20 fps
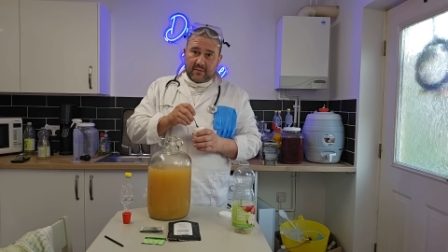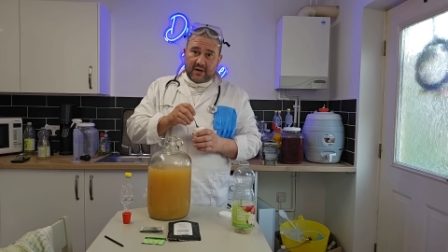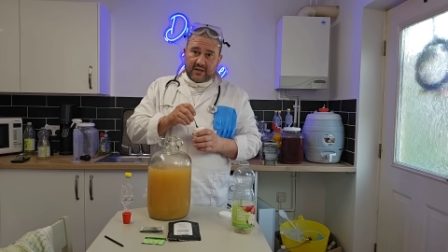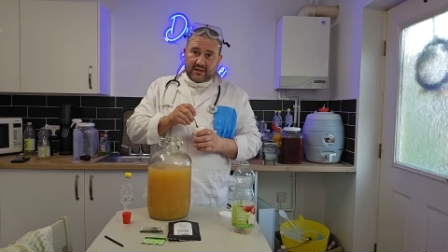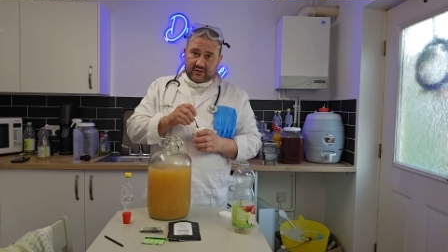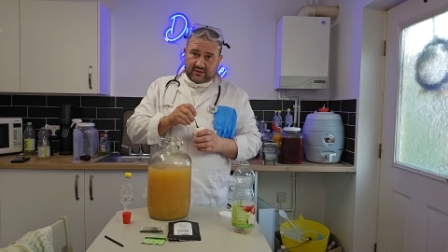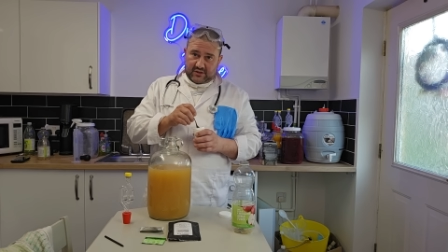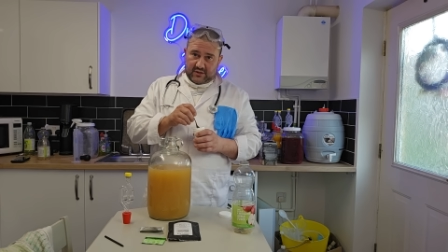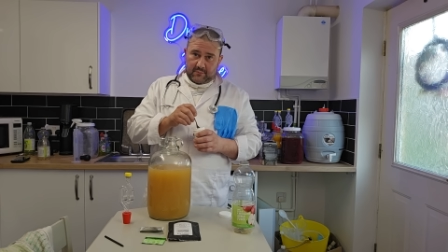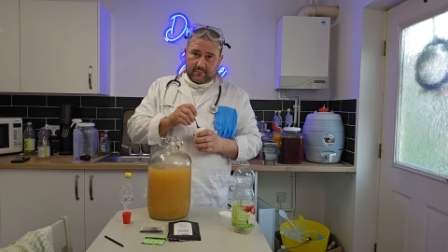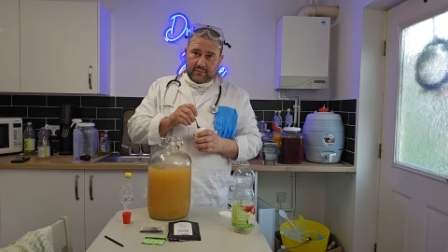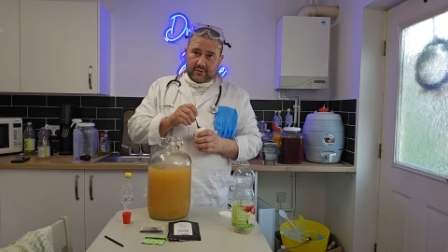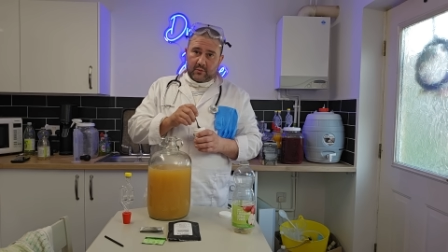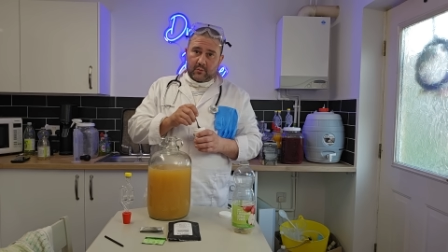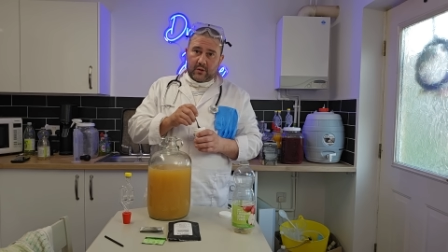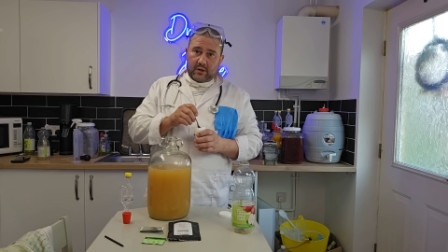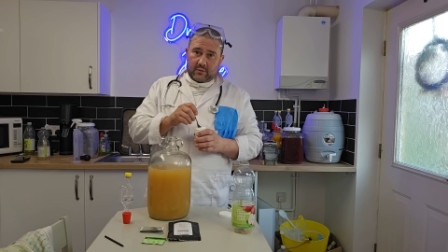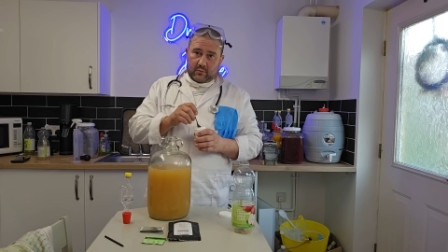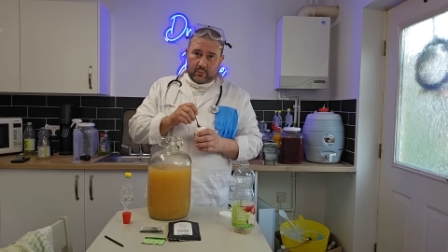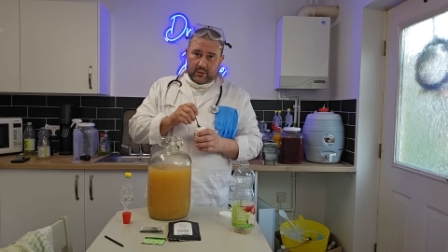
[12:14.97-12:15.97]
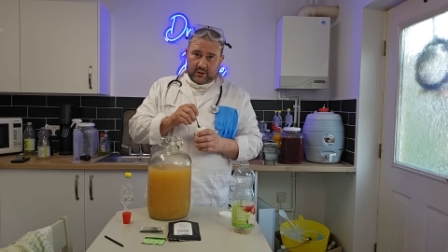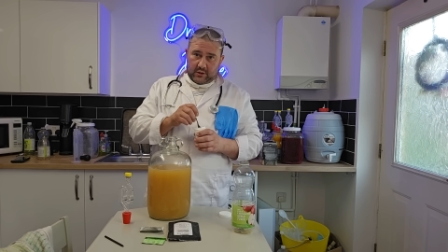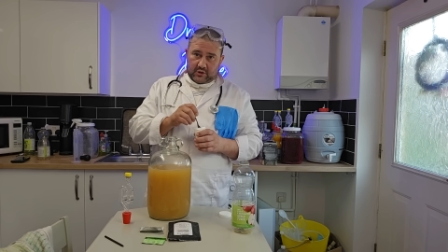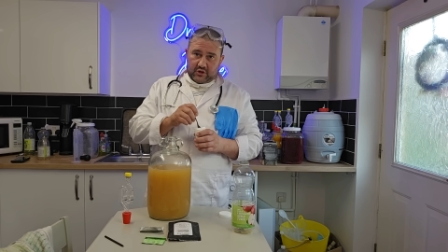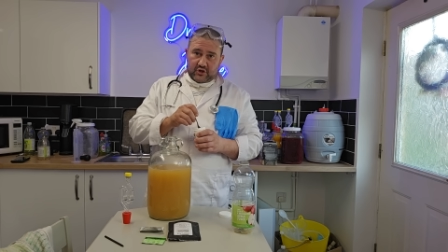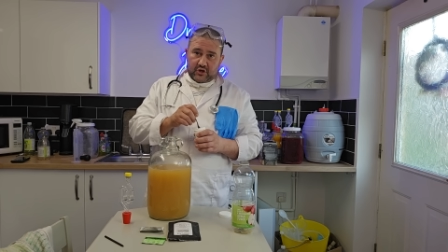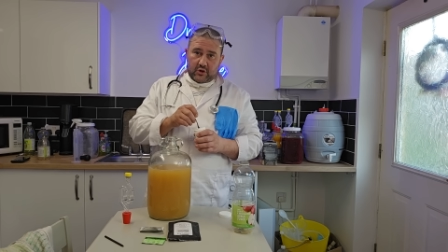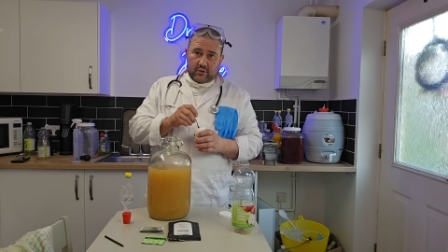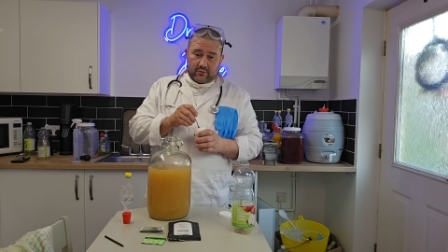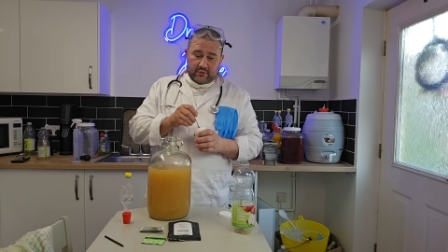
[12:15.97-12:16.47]
my simple one will
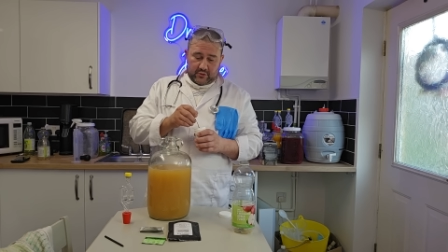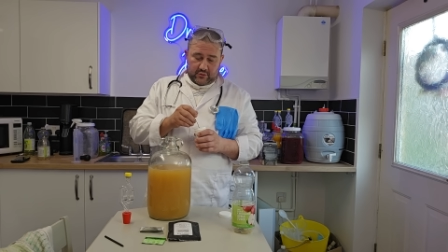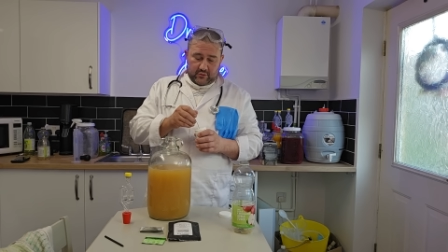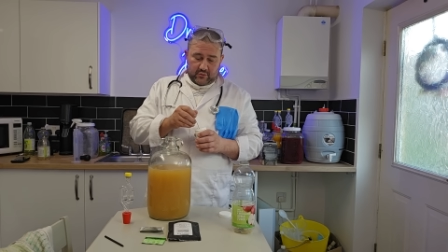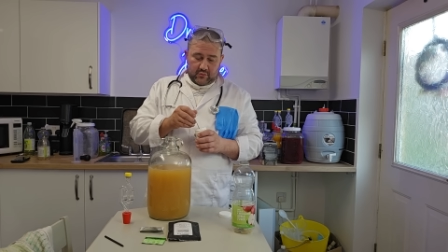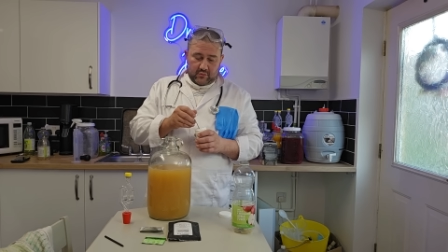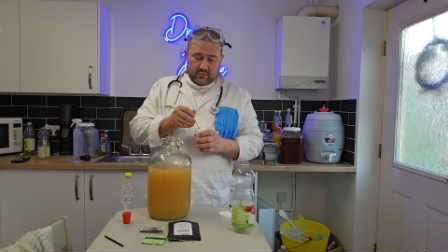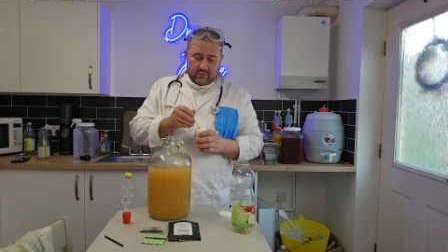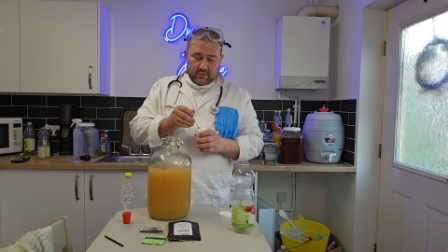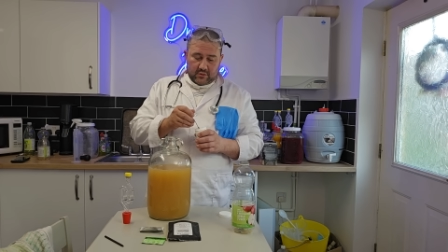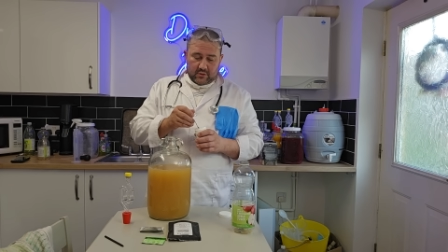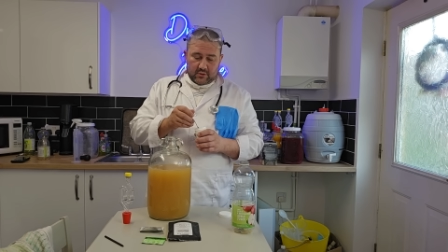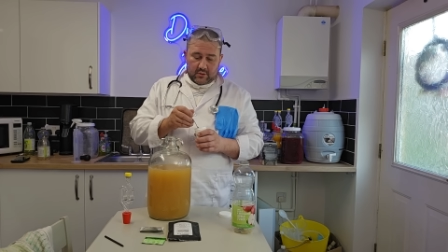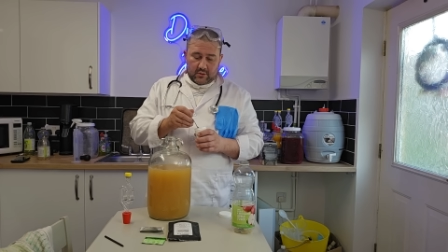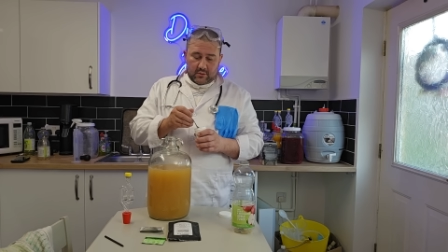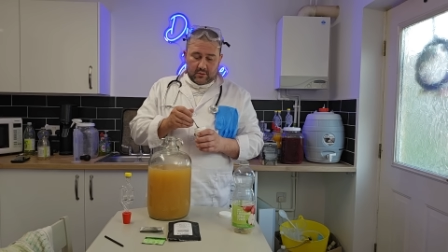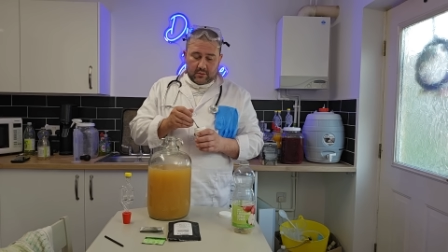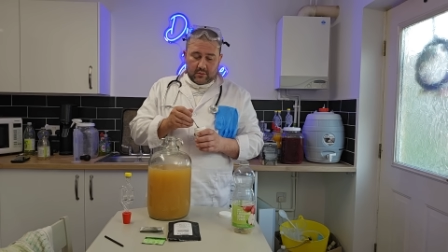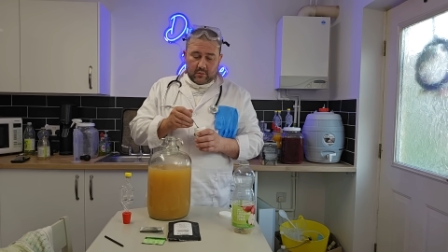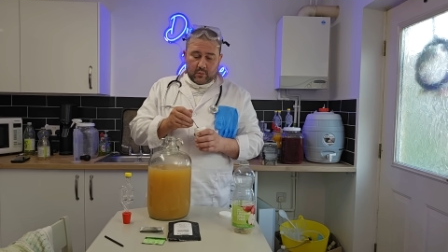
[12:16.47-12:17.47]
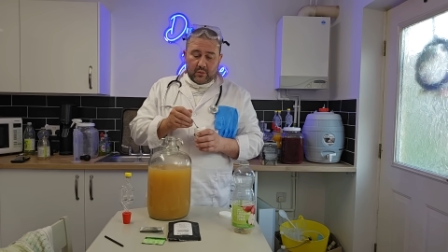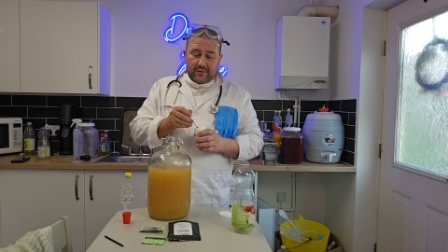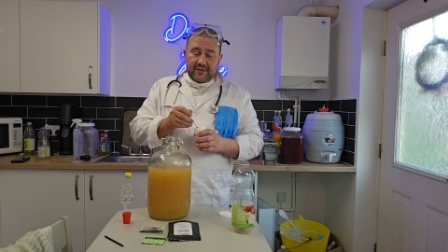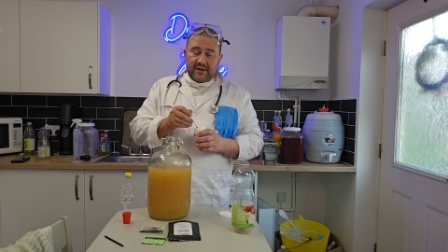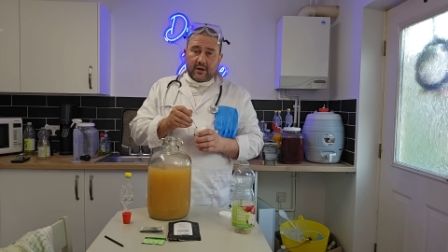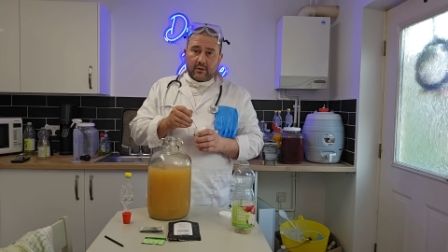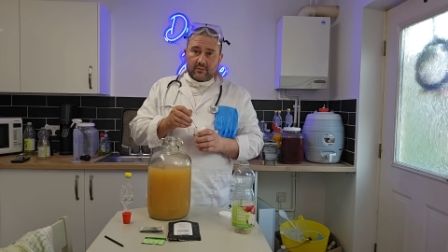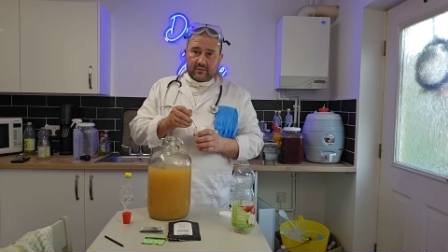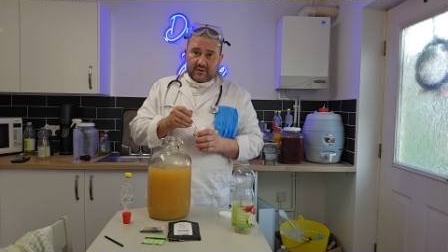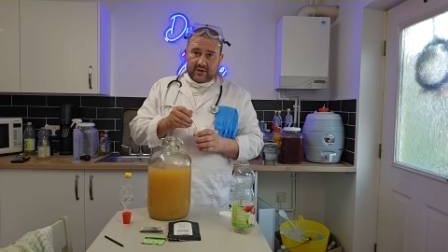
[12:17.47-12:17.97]
show you,
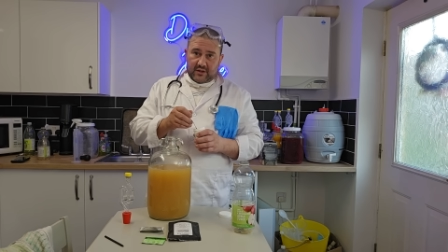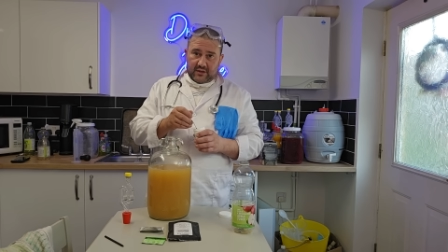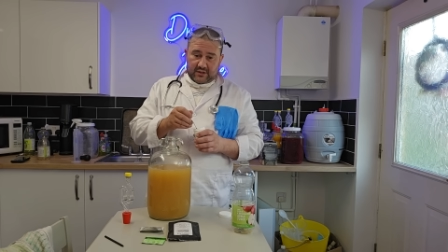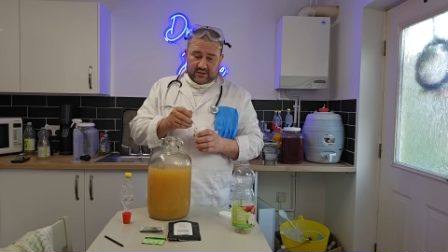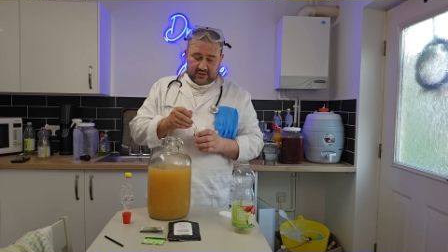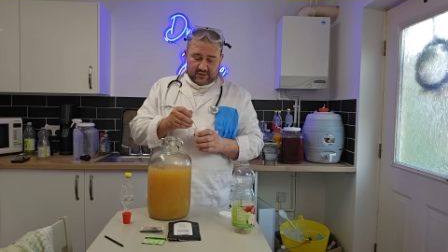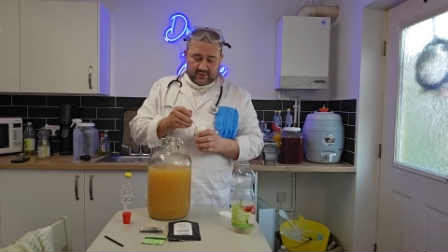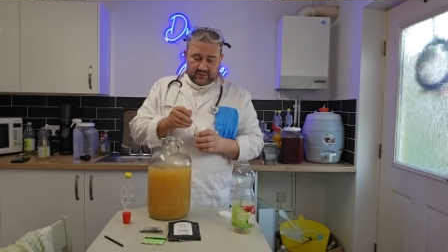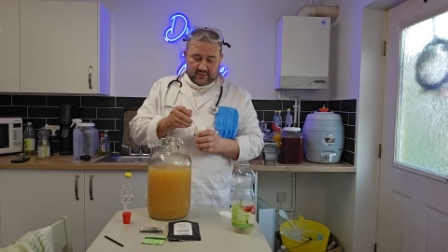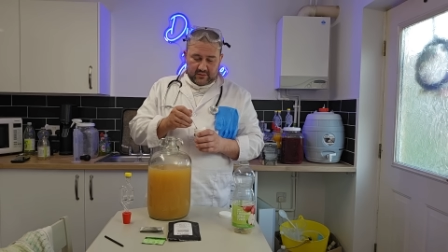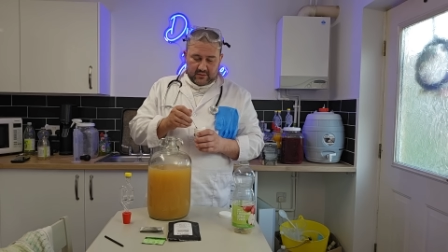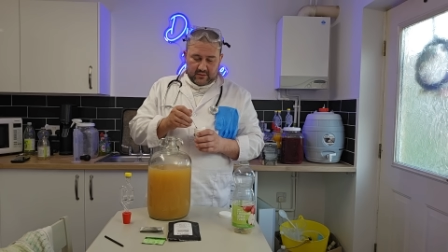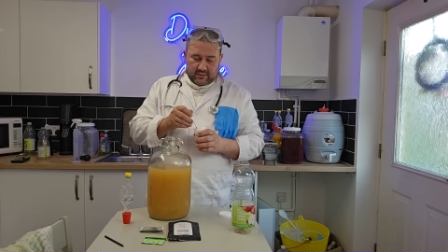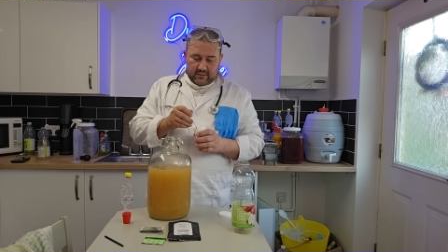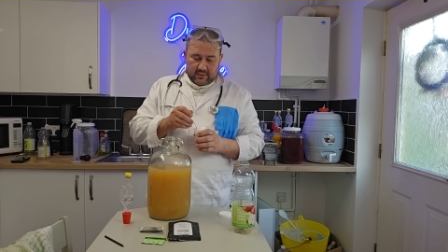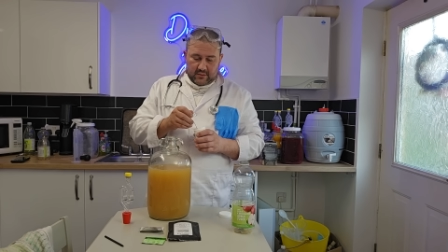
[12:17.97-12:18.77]
without this.